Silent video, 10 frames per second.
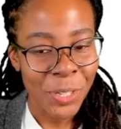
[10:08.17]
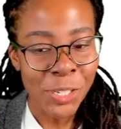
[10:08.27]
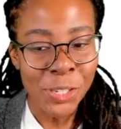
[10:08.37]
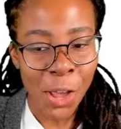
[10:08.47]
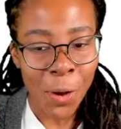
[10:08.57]

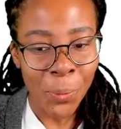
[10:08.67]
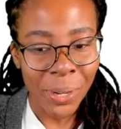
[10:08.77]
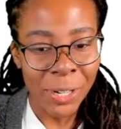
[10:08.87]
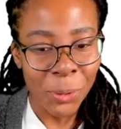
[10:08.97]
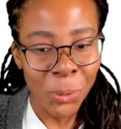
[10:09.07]
So
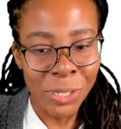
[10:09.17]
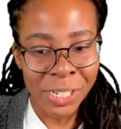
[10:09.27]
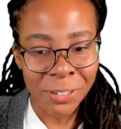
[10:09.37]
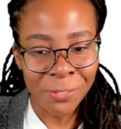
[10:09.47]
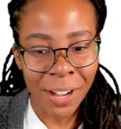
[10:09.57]
in order
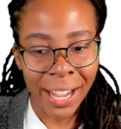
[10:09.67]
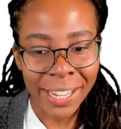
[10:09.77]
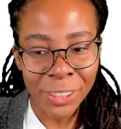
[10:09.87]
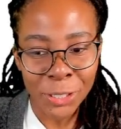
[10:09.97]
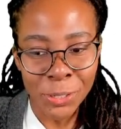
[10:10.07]
to
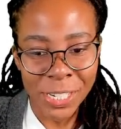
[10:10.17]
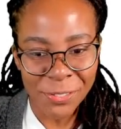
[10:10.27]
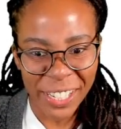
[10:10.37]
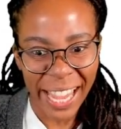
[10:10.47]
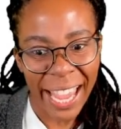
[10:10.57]
find the units
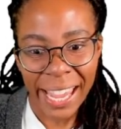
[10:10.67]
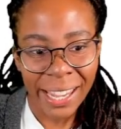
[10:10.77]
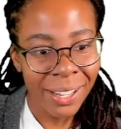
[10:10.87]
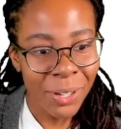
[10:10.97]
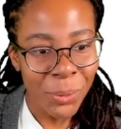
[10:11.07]
for
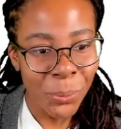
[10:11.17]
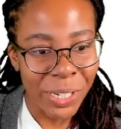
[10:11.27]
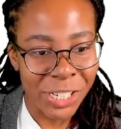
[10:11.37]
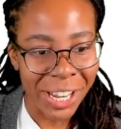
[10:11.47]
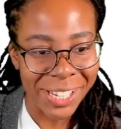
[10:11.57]
K, we
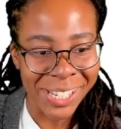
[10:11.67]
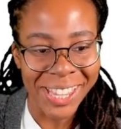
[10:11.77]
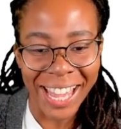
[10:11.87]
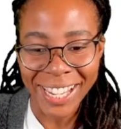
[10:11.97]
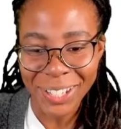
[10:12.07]
just,
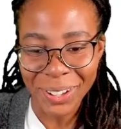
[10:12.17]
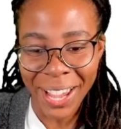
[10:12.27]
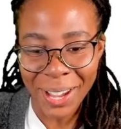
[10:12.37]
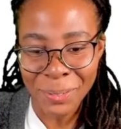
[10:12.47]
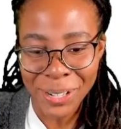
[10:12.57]
thank you,
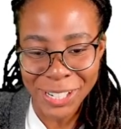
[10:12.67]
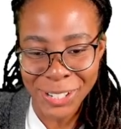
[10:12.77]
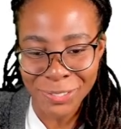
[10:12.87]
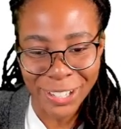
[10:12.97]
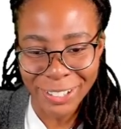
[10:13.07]
A, we
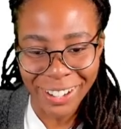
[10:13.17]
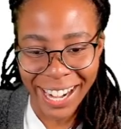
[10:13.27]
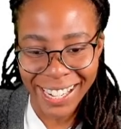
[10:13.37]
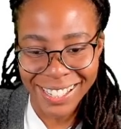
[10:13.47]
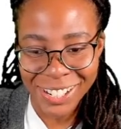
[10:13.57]
just
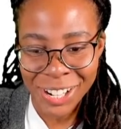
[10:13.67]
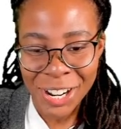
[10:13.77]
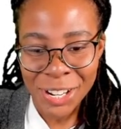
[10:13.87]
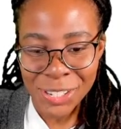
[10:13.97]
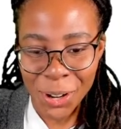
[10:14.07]
rearrange.
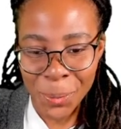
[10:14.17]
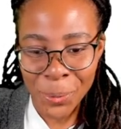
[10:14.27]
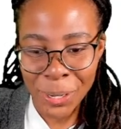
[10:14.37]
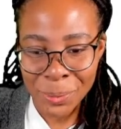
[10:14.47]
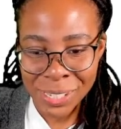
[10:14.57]
So
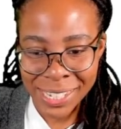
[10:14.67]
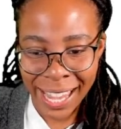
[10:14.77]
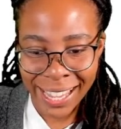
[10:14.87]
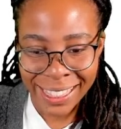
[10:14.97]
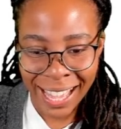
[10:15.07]
we will
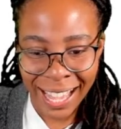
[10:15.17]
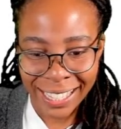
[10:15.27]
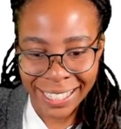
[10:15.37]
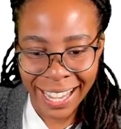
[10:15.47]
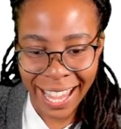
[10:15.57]
say that
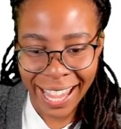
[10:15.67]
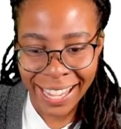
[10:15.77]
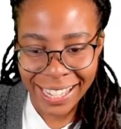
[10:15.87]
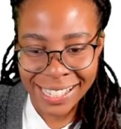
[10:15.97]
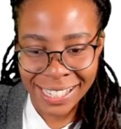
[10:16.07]
K
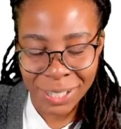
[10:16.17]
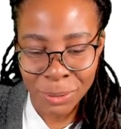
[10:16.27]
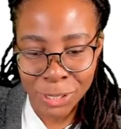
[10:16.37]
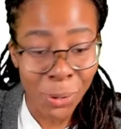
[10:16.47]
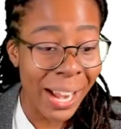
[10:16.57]
is
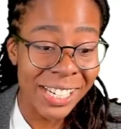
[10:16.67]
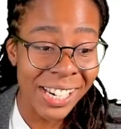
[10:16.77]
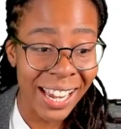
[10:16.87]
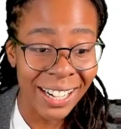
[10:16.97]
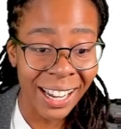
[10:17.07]
equal to, I actually
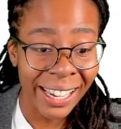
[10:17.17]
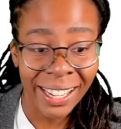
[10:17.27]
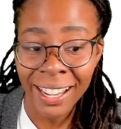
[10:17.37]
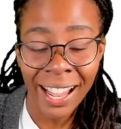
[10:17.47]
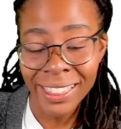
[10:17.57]
kind of like
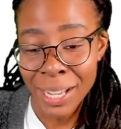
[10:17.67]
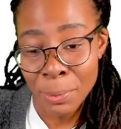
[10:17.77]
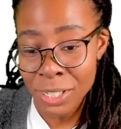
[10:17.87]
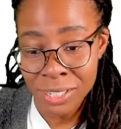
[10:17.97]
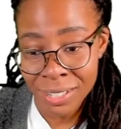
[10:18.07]
it. I think I'm
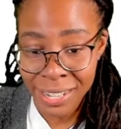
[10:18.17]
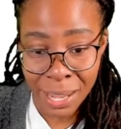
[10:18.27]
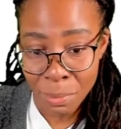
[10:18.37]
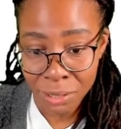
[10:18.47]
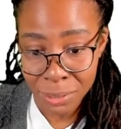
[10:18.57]
going to start
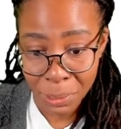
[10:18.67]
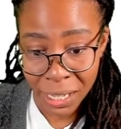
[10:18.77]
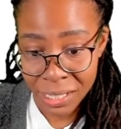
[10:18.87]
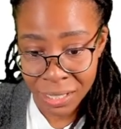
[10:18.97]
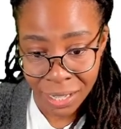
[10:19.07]
saying
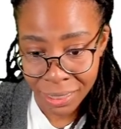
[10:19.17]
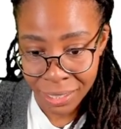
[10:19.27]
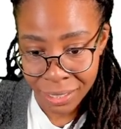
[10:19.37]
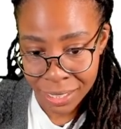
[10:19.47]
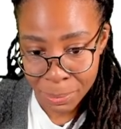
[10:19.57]
multiplied it. I
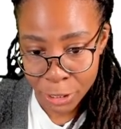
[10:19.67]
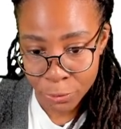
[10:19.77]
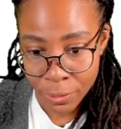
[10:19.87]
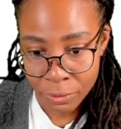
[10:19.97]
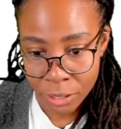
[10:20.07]
think it's my new
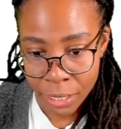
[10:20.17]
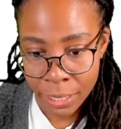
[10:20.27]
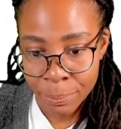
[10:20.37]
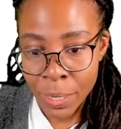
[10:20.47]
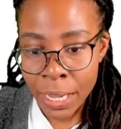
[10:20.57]
favorite
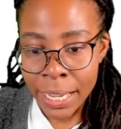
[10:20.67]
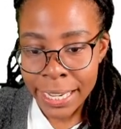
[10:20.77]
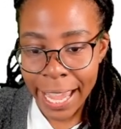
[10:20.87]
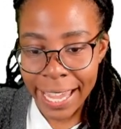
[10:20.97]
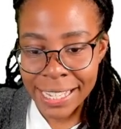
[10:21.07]
thing.
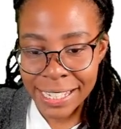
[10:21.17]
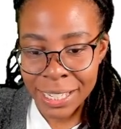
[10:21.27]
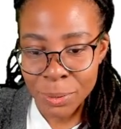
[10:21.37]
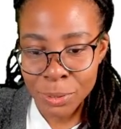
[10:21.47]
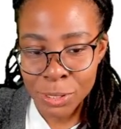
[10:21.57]
K is
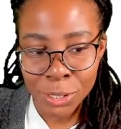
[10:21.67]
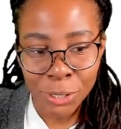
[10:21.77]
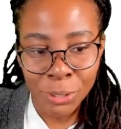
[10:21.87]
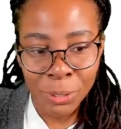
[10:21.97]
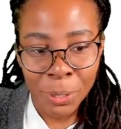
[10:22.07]
equal
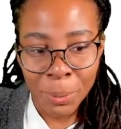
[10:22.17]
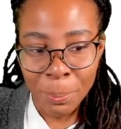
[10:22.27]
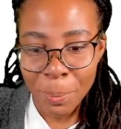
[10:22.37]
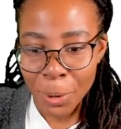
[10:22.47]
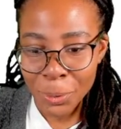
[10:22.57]
to
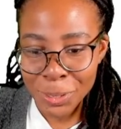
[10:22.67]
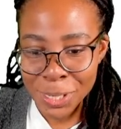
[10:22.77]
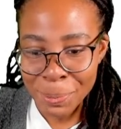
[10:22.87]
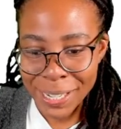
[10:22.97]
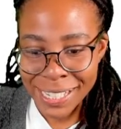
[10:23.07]

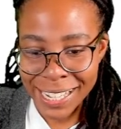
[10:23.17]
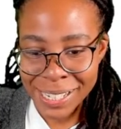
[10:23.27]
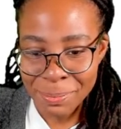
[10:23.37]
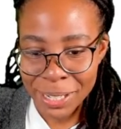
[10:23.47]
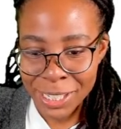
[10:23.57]
moles per
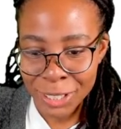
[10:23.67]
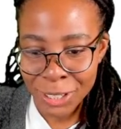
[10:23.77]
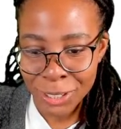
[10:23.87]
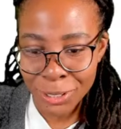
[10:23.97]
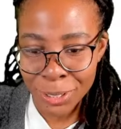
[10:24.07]
decimeter
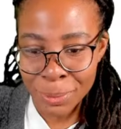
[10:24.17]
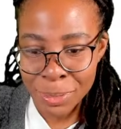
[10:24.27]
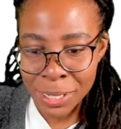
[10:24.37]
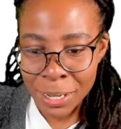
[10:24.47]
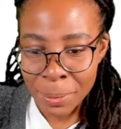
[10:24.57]

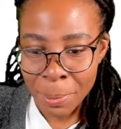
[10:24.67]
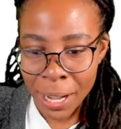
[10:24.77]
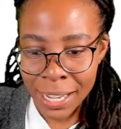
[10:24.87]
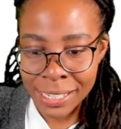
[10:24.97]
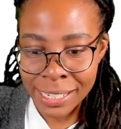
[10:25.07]
cubed
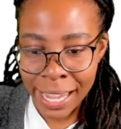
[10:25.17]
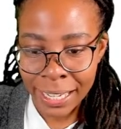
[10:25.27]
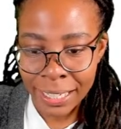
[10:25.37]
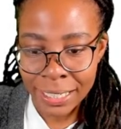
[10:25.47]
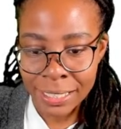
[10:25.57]
per
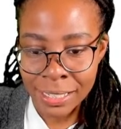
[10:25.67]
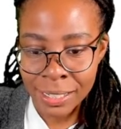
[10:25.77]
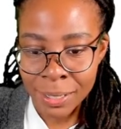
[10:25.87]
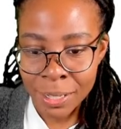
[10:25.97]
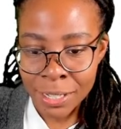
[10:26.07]
second
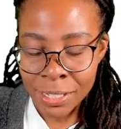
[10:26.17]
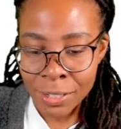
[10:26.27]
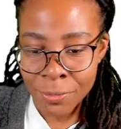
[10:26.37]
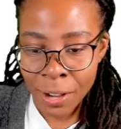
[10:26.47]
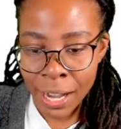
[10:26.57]

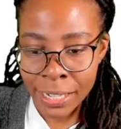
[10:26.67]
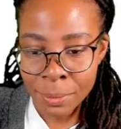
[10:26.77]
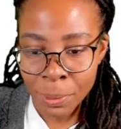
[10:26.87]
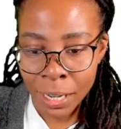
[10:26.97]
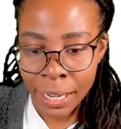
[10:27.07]

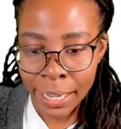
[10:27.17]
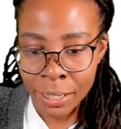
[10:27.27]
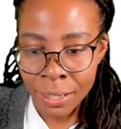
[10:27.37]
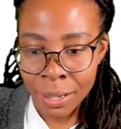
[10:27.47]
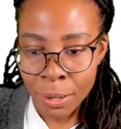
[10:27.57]
divided
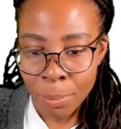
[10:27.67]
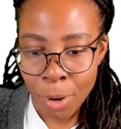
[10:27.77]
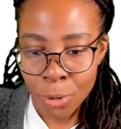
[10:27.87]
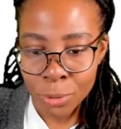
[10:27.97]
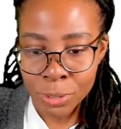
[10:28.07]
by
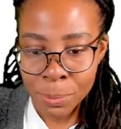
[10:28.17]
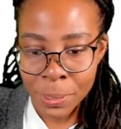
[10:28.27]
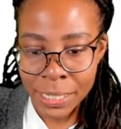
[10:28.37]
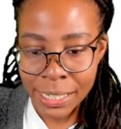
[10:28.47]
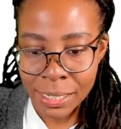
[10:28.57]
moles per
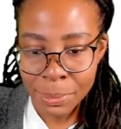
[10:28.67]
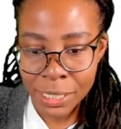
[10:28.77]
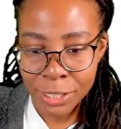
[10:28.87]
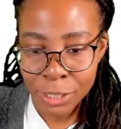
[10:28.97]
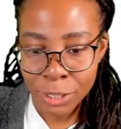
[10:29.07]

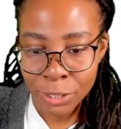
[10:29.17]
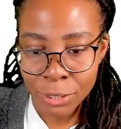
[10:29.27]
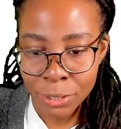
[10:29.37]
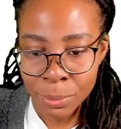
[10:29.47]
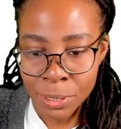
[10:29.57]
decimeter
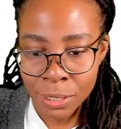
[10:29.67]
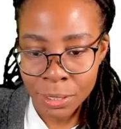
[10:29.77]
cubed.